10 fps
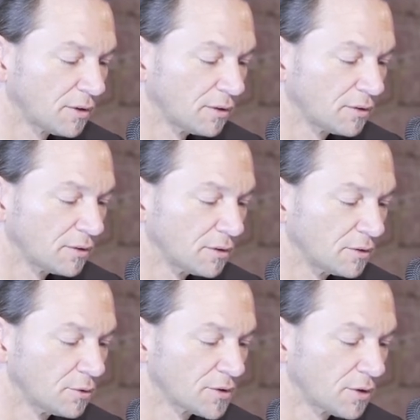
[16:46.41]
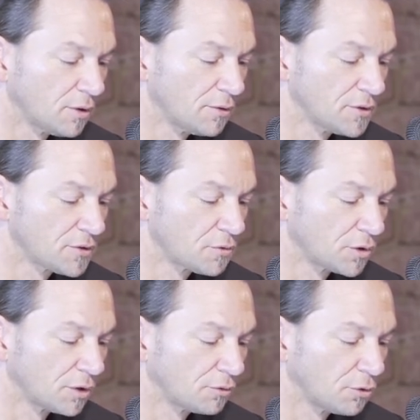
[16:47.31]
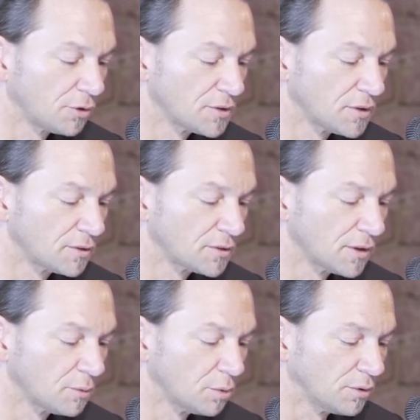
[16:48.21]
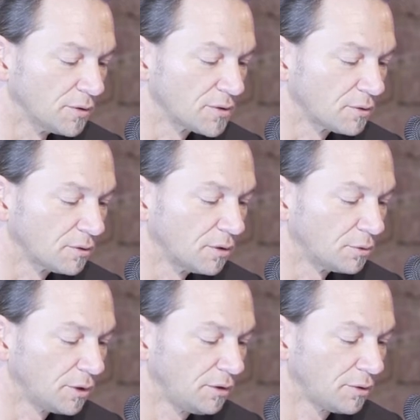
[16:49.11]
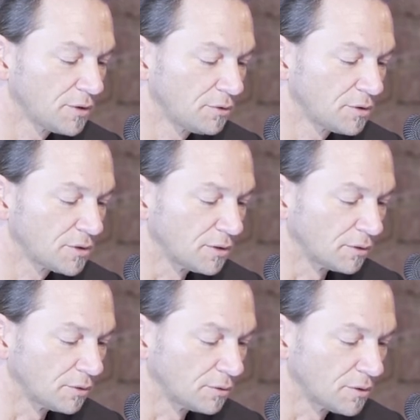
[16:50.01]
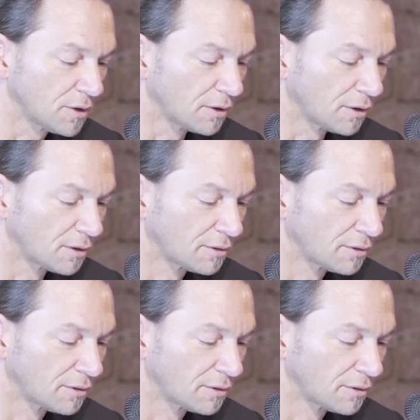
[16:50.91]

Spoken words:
and those are all these 346 data points. Already looks interesting, don't you think?